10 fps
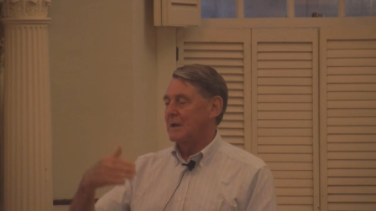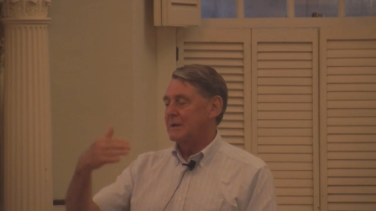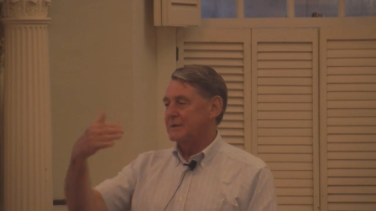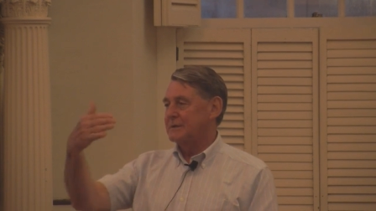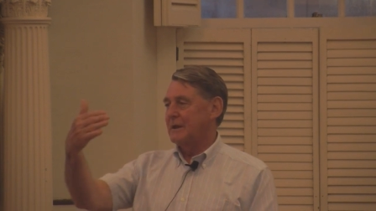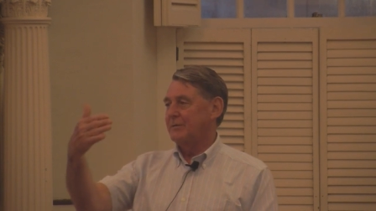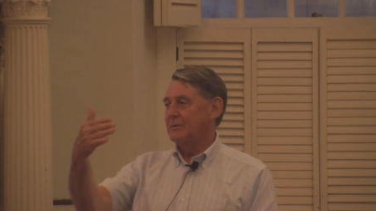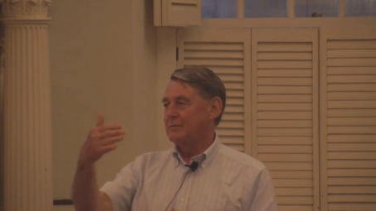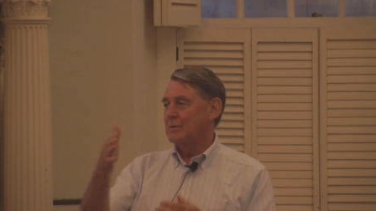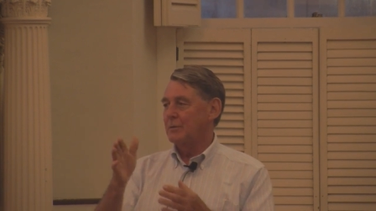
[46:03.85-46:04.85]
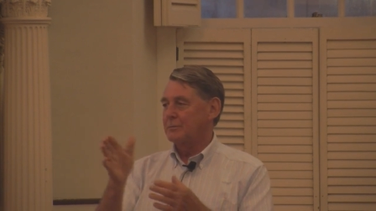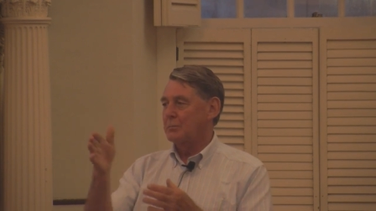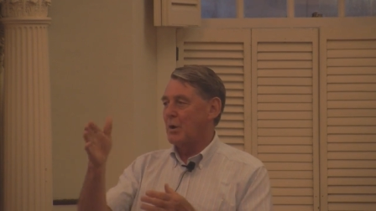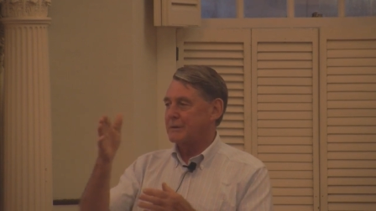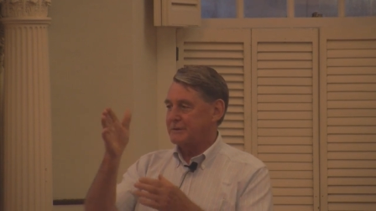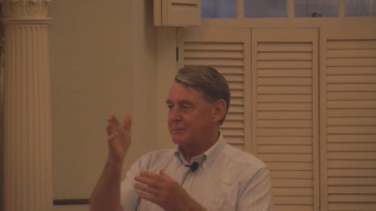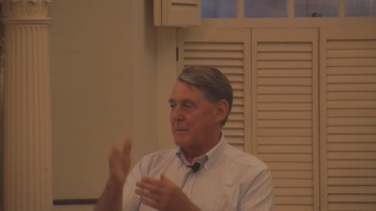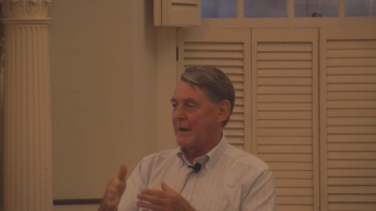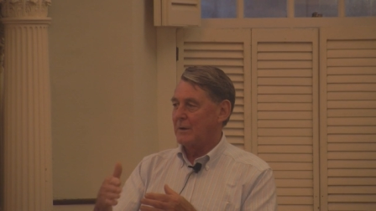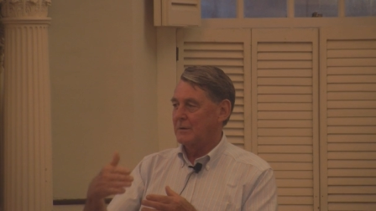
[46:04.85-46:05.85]
if you know Boston,
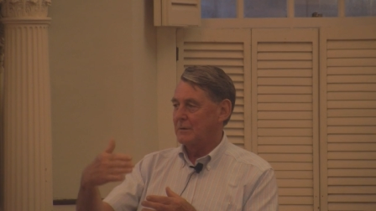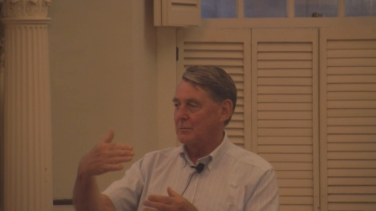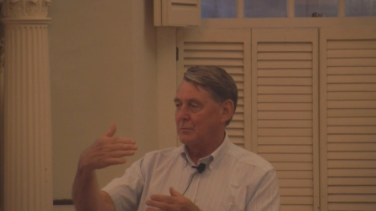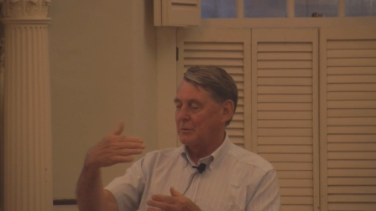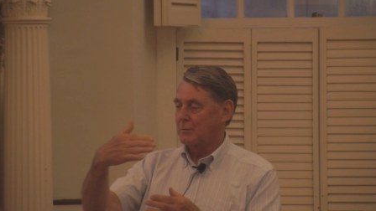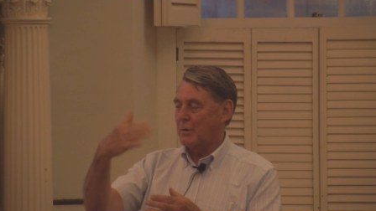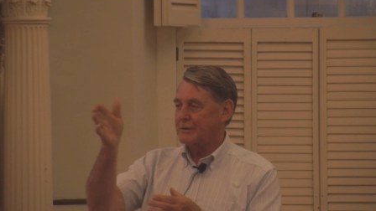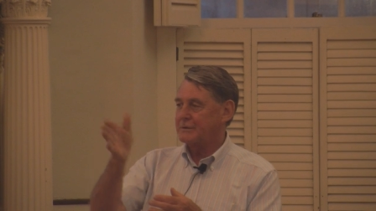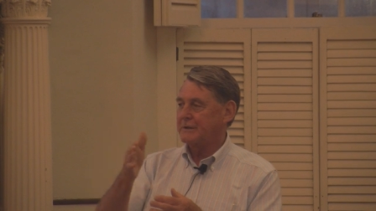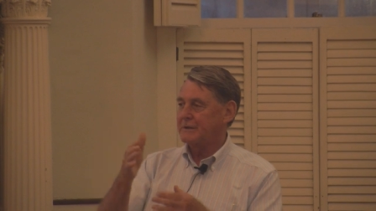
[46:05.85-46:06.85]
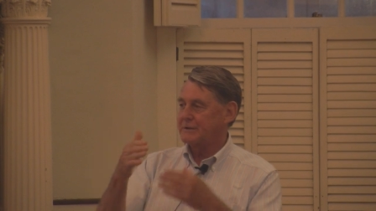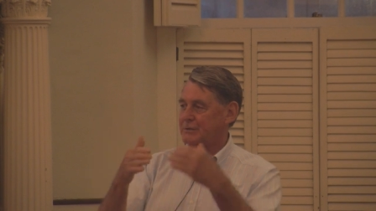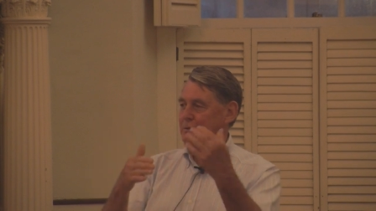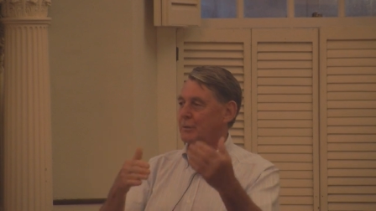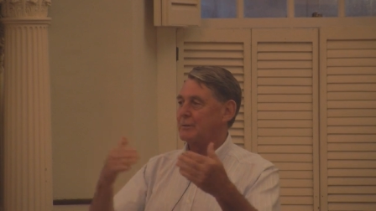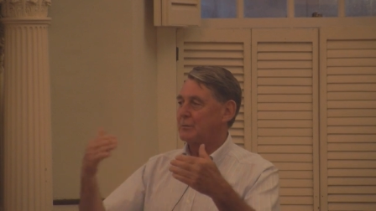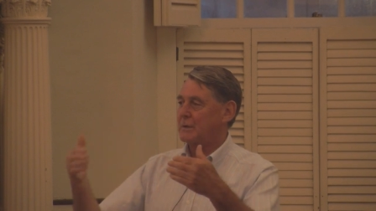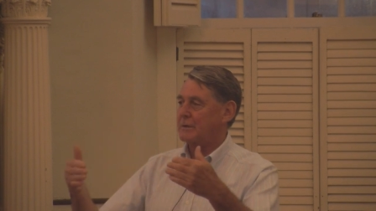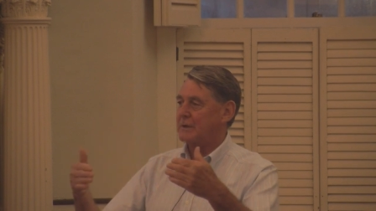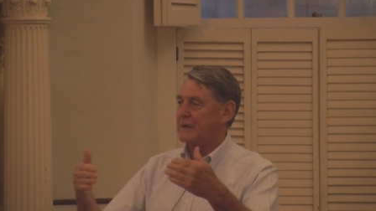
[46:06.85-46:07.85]
is uh, where Washington is Stuart
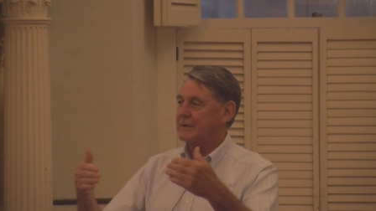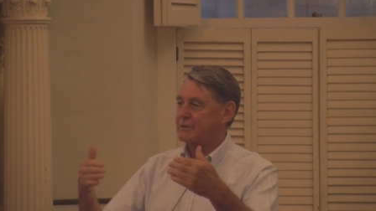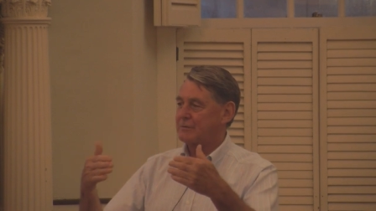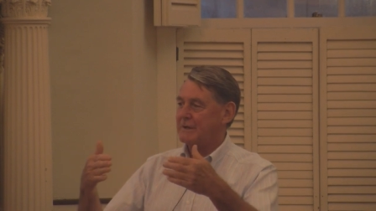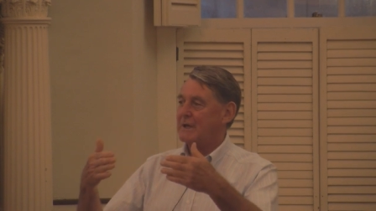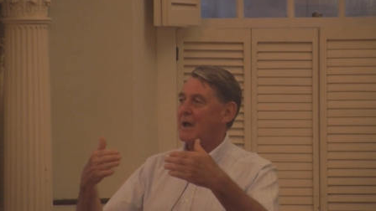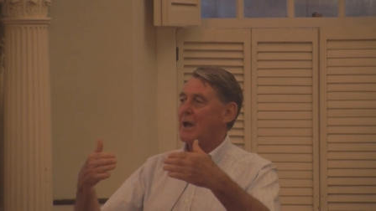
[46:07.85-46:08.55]
and Kneeland Street.